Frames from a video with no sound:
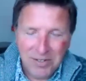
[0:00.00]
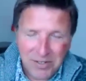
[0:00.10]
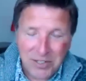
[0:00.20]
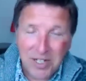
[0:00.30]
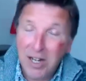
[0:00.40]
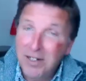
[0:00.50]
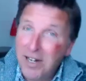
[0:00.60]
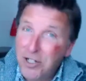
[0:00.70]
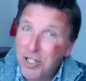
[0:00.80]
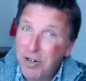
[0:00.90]
there's a, a,
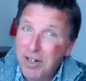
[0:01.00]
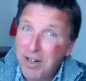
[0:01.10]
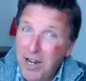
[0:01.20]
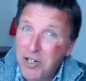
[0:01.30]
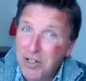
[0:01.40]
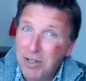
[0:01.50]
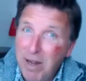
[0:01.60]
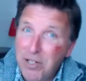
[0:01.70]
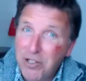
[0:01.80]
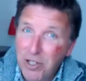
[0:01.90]
legendary occasion at the
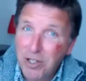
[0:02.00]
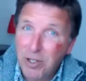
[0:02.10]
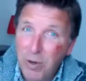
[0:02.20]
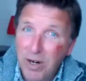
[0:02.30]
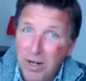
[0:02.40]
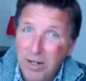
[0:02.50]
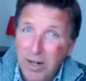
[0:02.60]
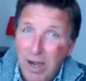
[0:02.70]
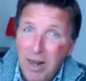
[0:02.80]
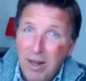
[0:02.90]
Magic Circle where I,
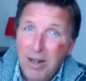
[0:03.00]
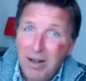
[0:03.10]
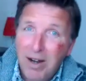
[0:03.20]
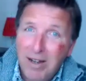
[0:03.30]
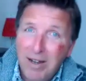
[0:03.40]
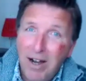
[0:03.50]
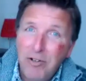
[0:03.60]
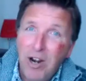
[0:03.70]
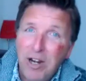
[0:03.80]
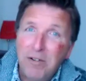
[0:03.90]
I, I
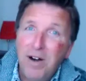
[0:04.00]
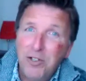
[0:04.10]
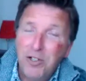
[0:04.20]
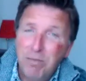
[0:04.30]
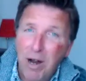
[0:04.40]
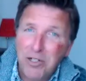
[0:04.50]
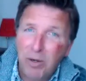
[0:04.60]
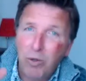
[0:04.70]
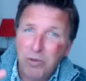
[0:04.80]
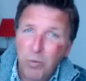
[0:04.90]
drank far too much and I
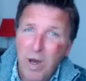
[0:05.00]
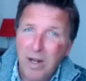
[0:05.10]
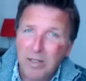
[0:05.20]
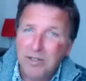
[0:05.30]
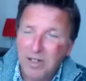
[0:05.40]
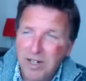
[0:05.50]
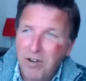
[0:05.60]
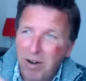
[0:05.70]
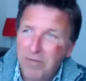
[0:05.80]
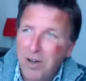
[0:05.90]
wasn't well and I
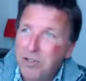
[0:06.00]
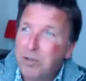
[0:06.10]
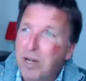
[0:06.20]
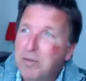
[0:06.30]
drank far too much.